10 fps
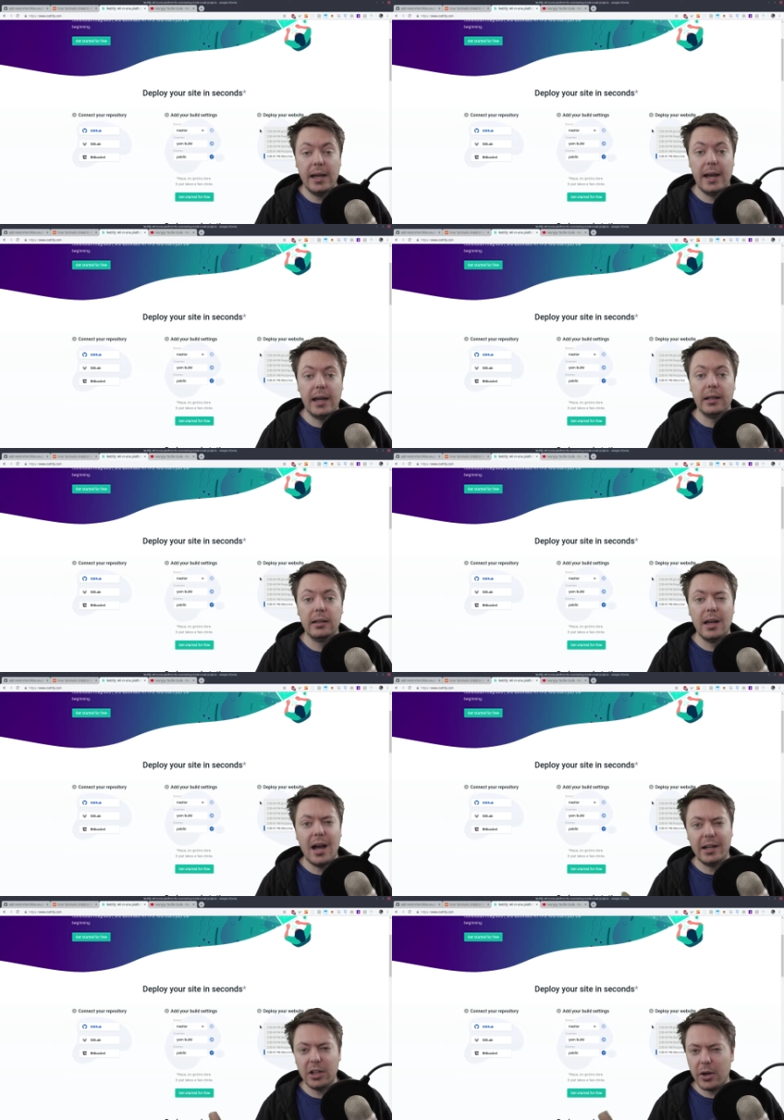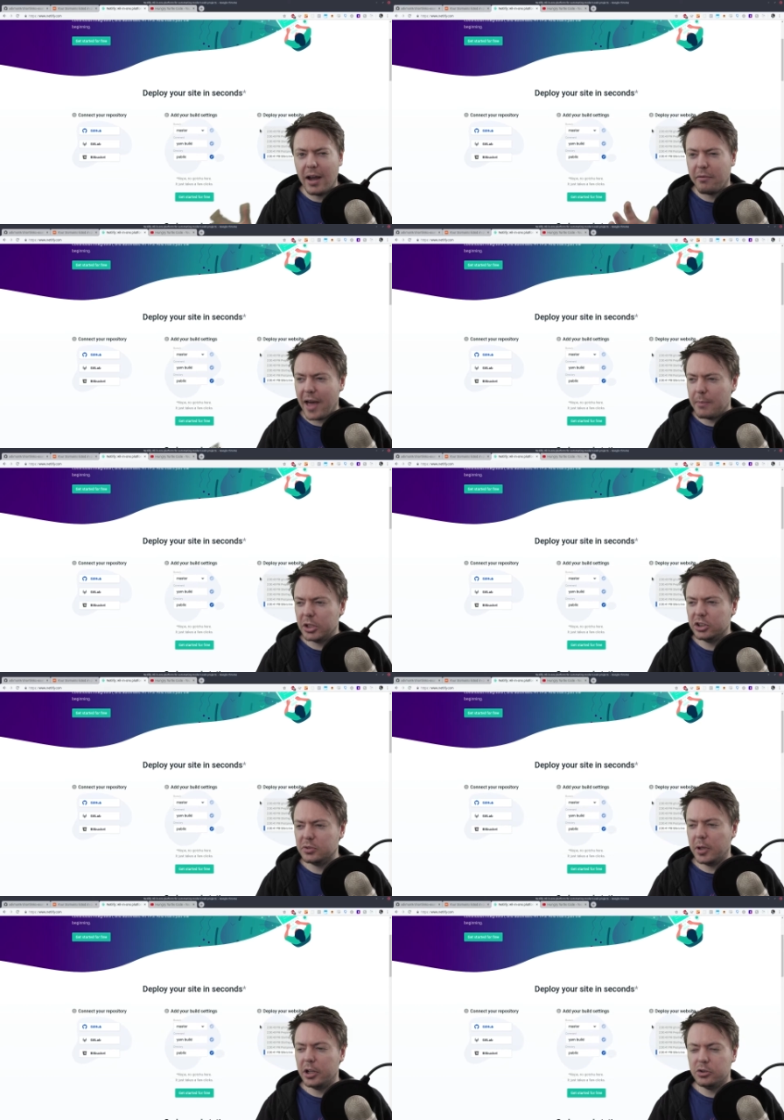And I don't have that much
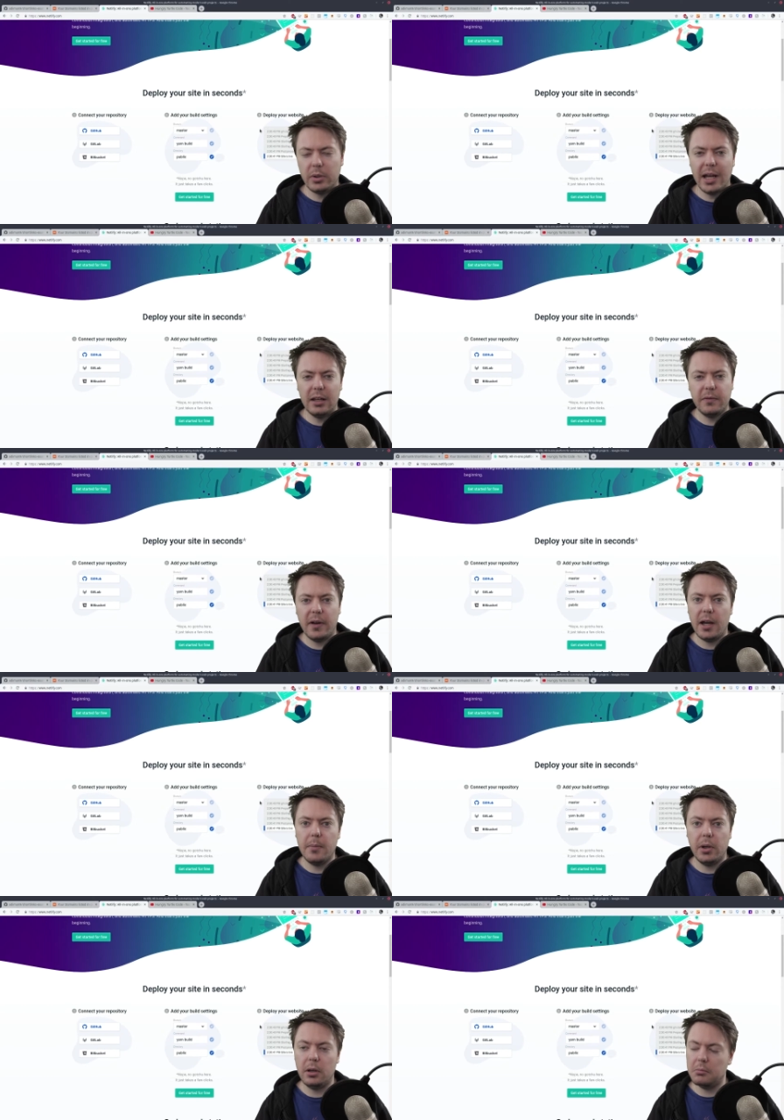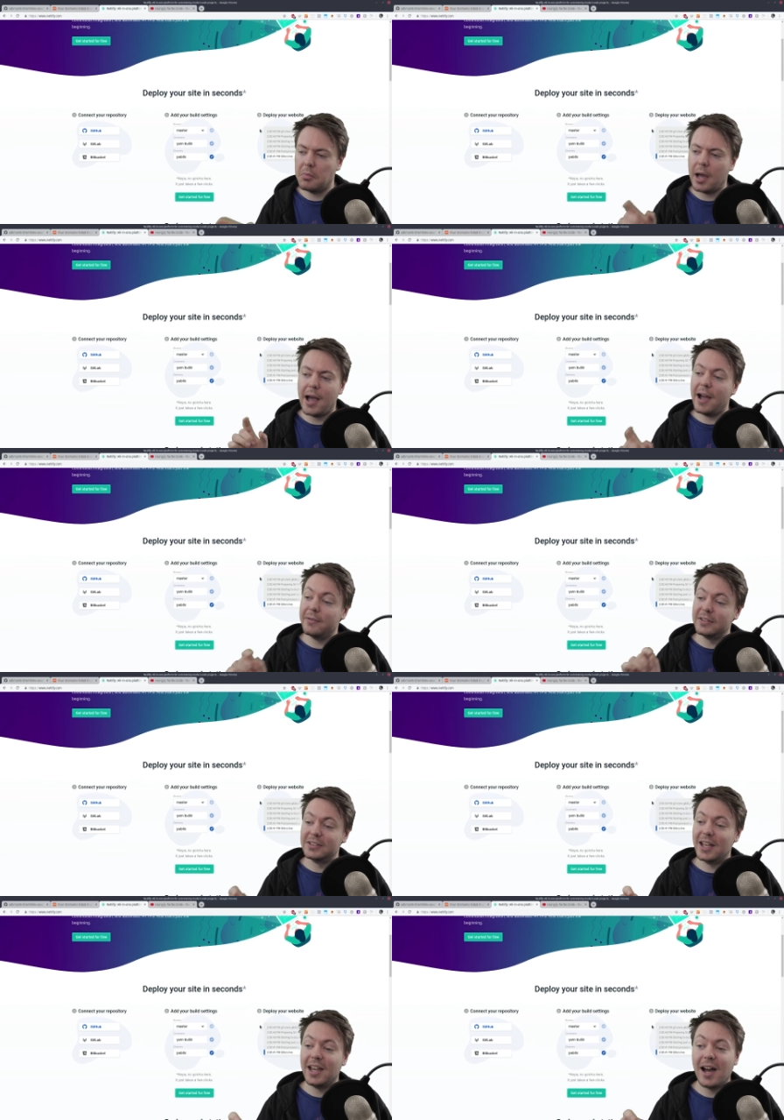experience with Netlify, but I have to
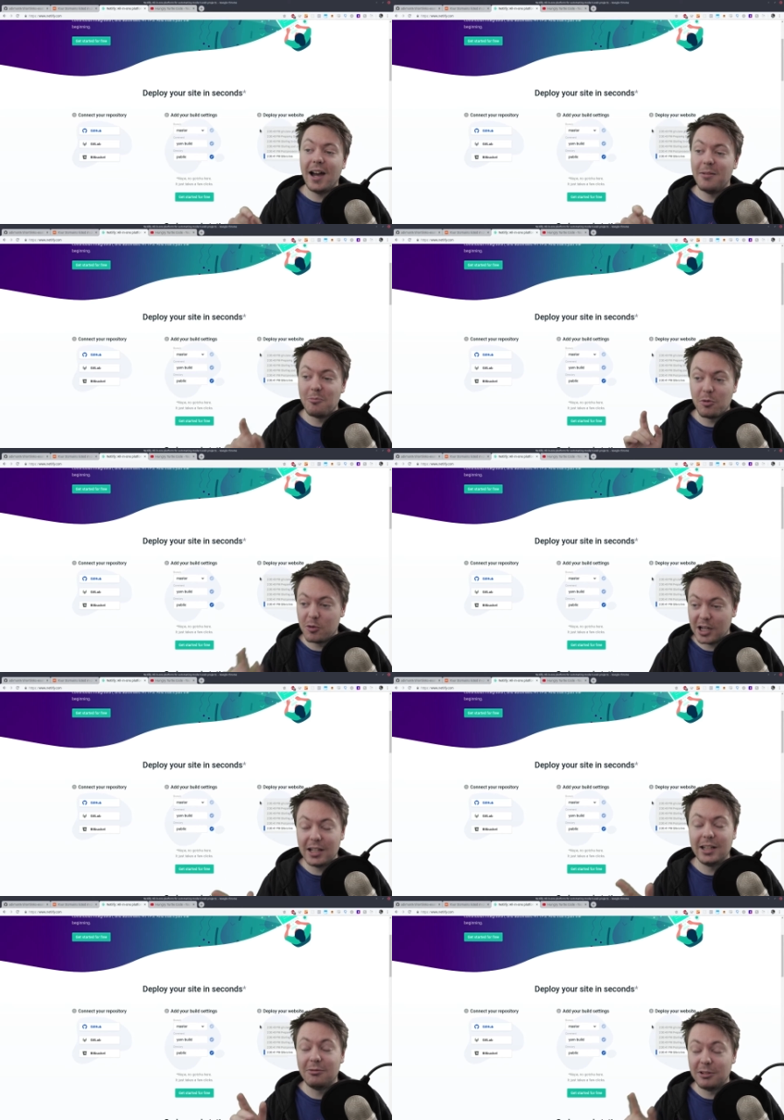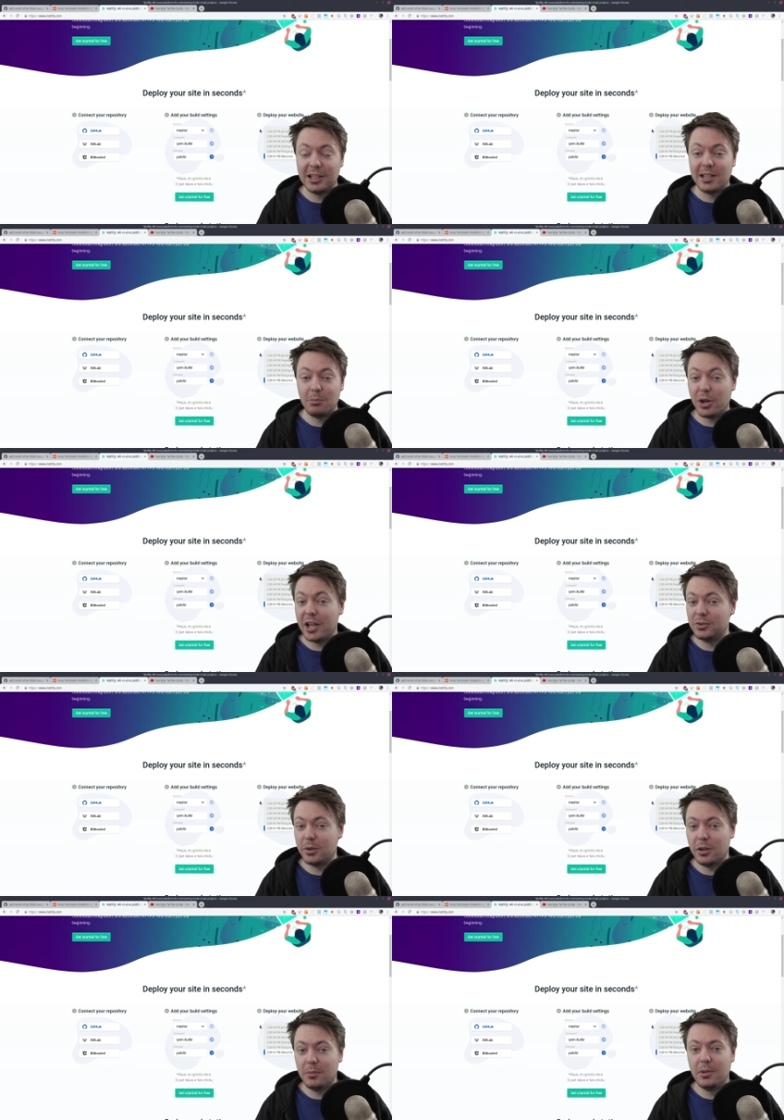say I'm really, really impressed
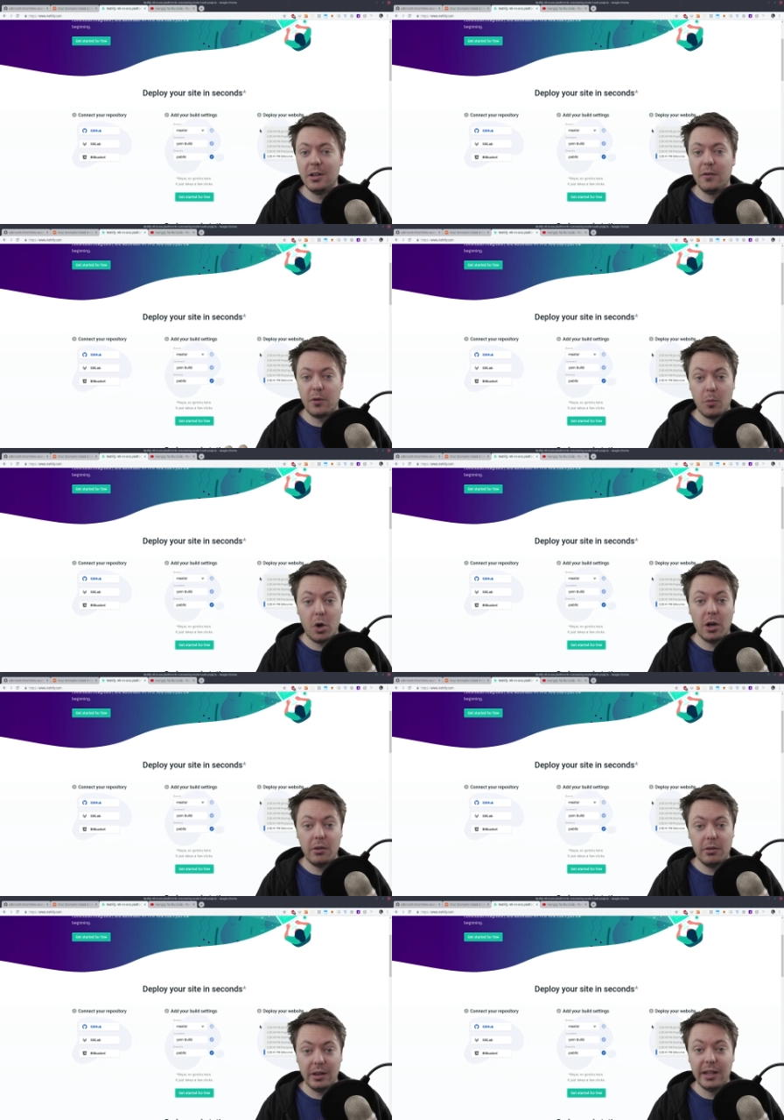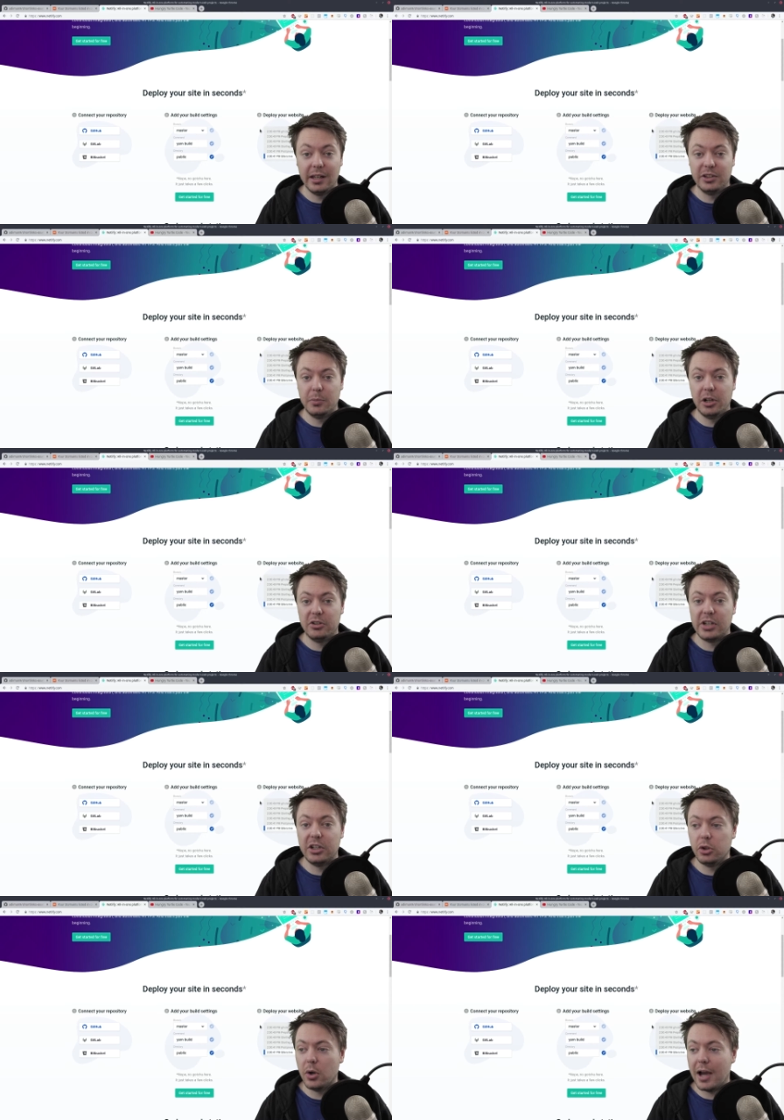with them from what little experience I
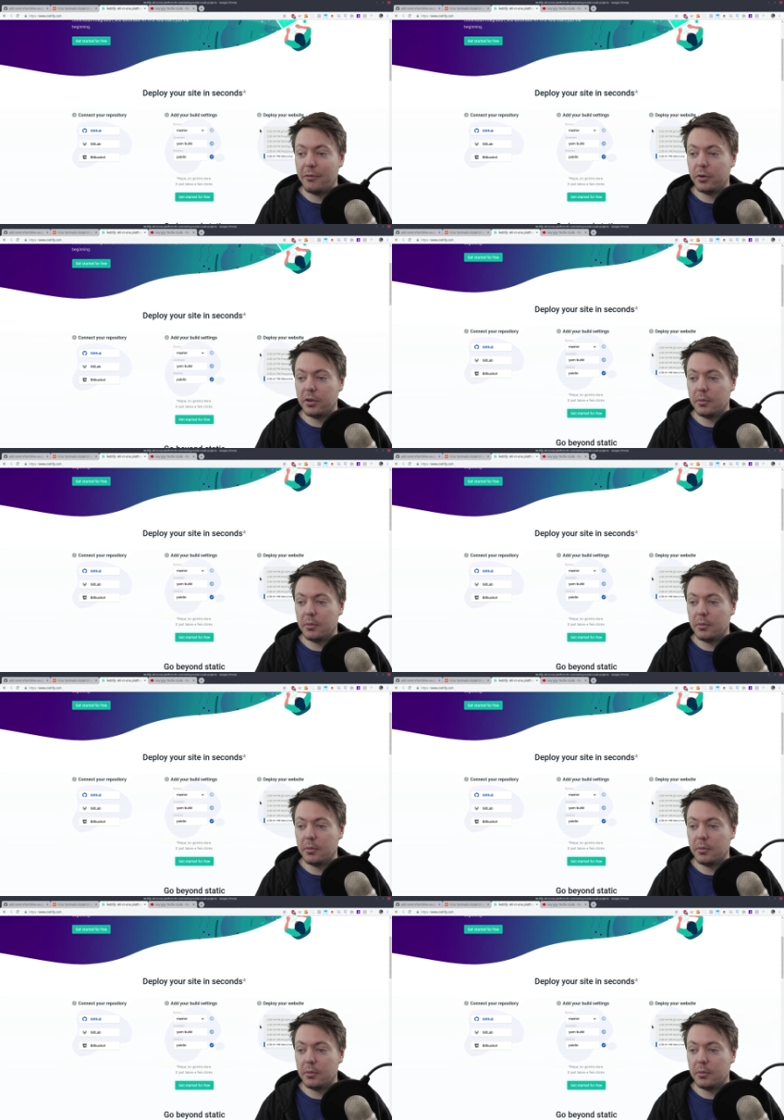do have with